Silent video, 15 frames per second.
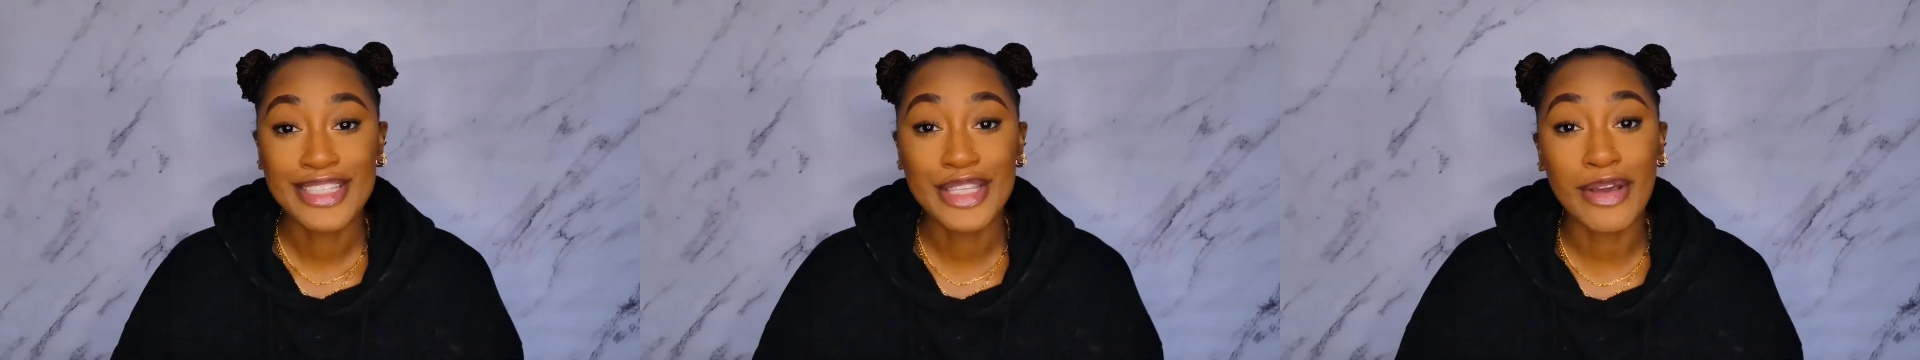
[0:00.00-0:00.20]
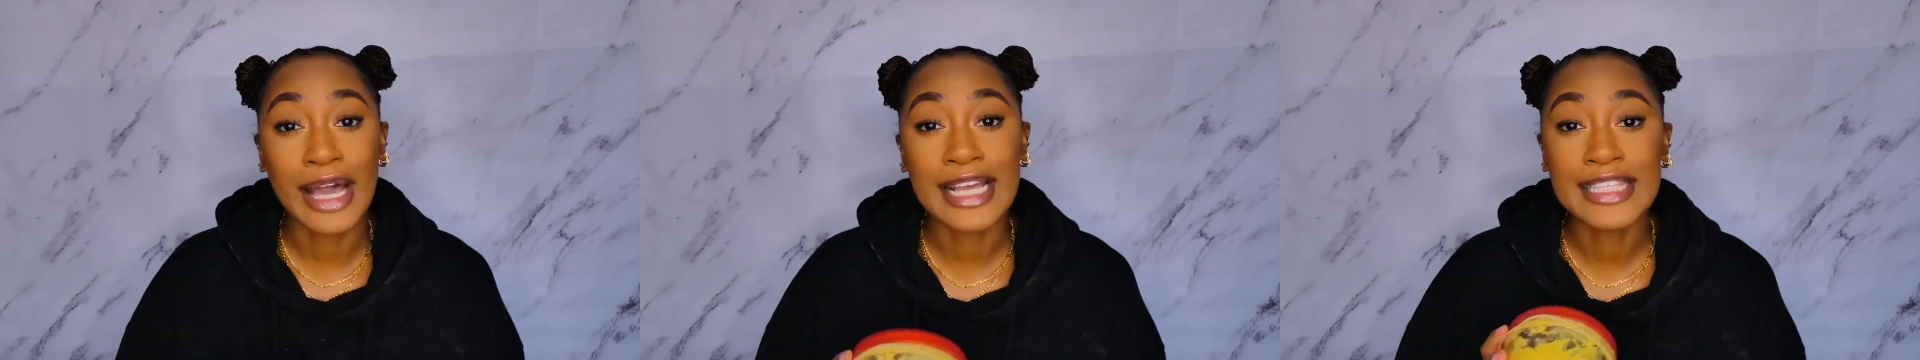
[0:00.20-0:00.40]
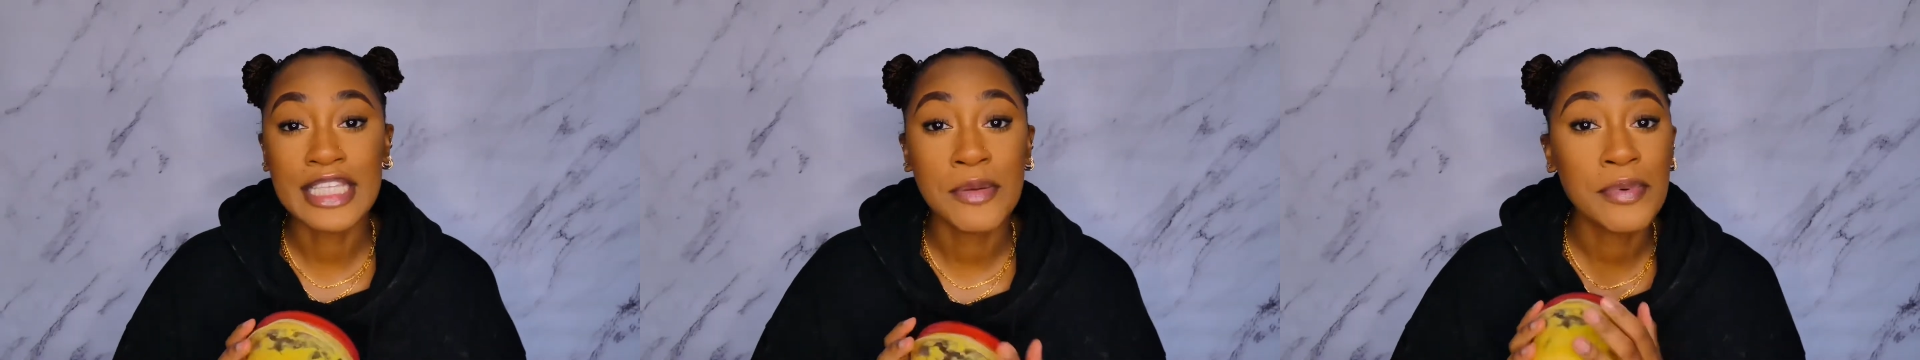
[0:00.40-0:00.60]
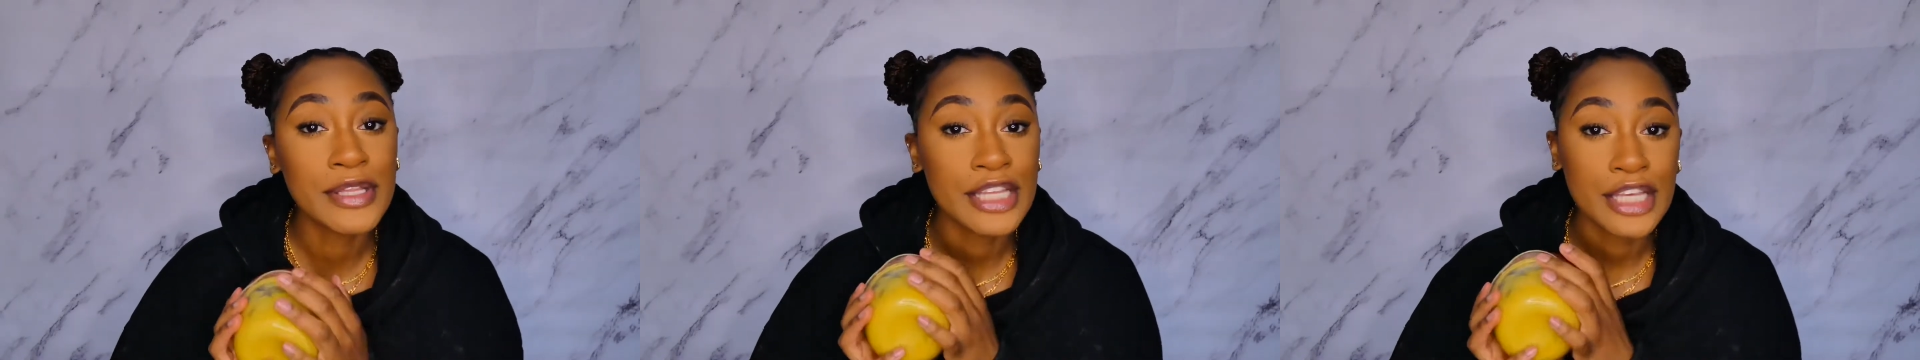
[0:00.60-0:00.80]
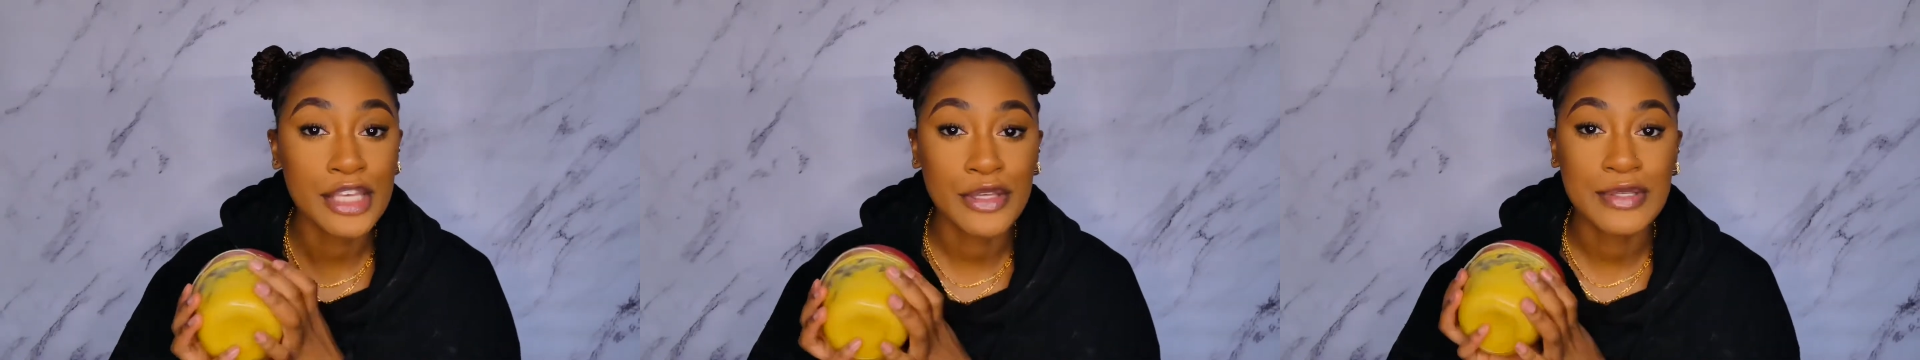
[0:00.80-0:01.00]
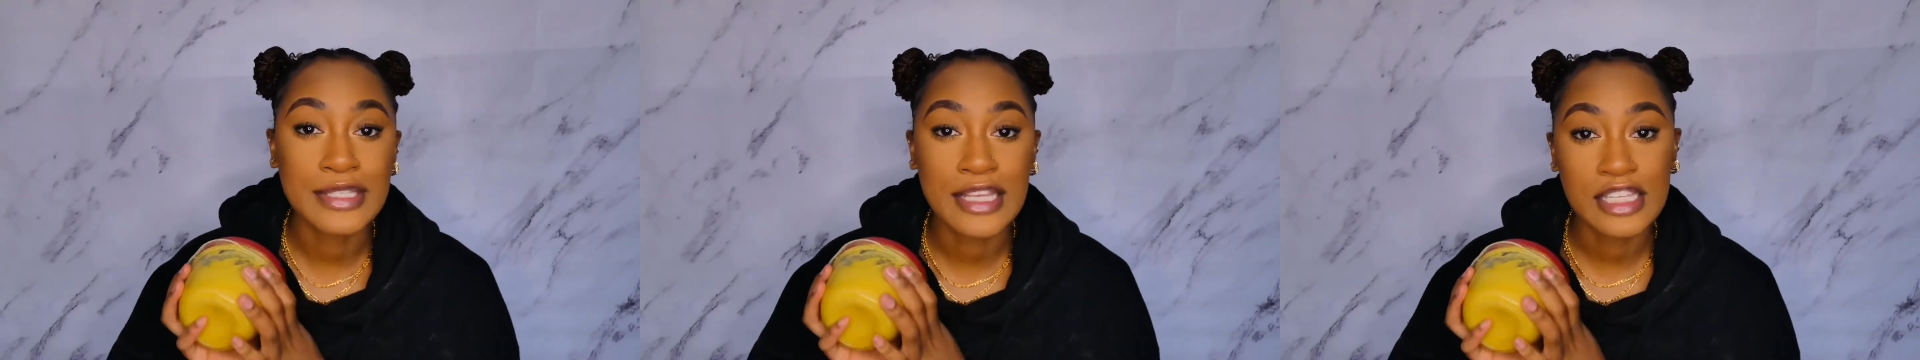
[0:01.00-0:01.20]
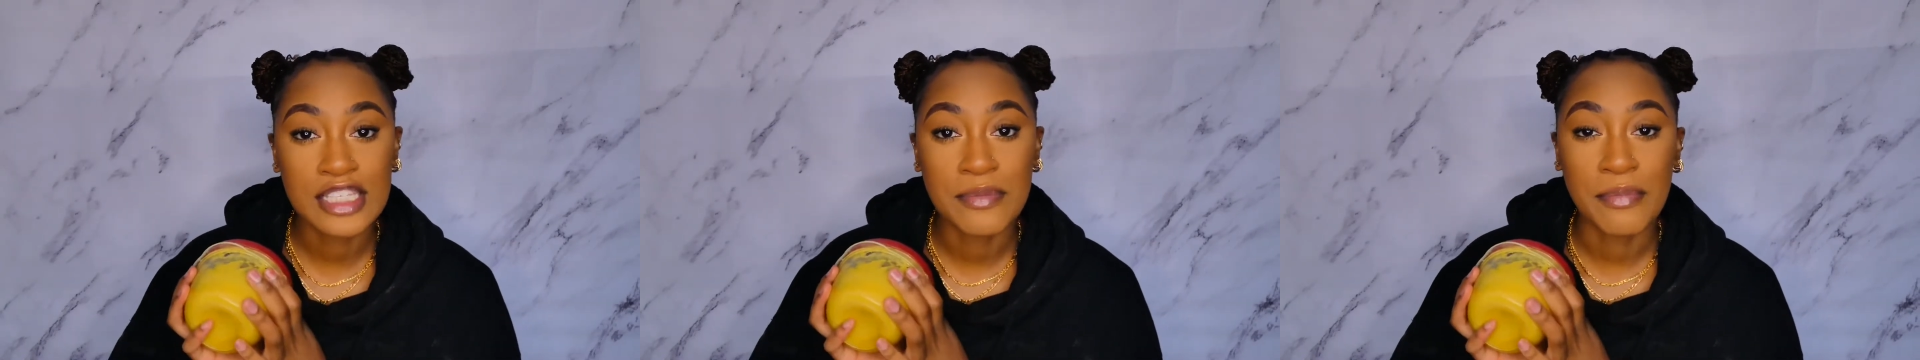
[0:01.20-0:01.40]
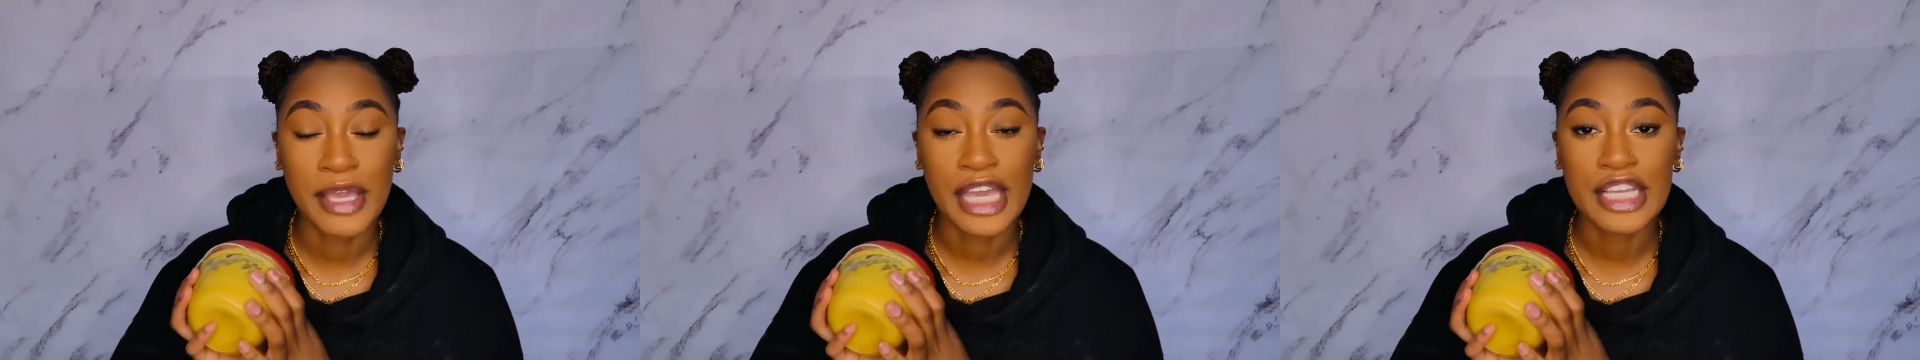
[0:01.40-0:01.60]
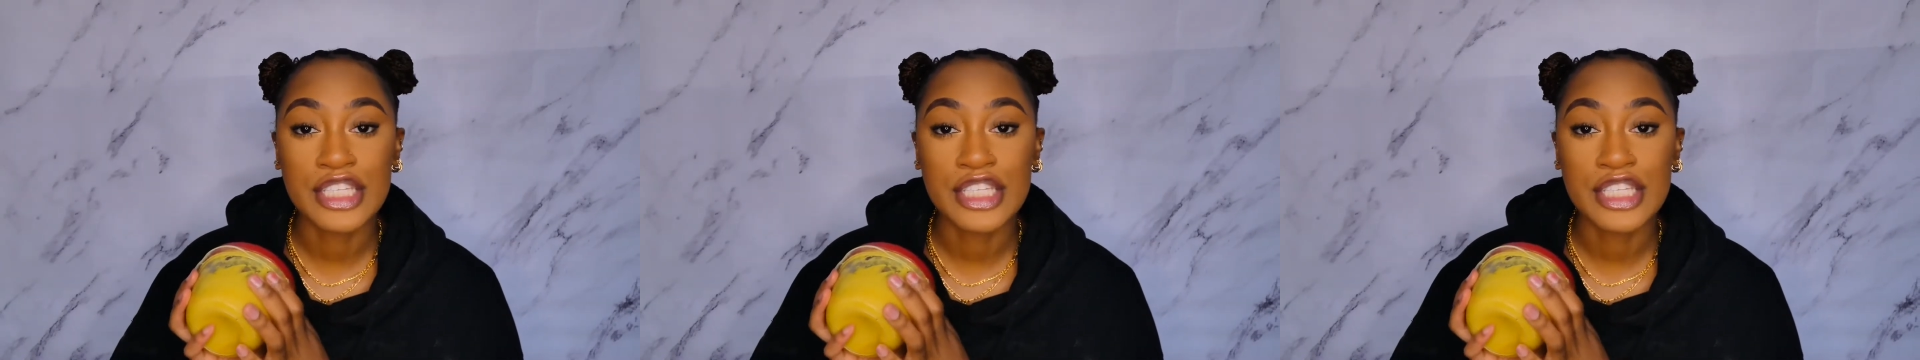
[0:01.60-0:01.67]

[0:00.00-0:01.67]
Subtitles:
So I typically use this mix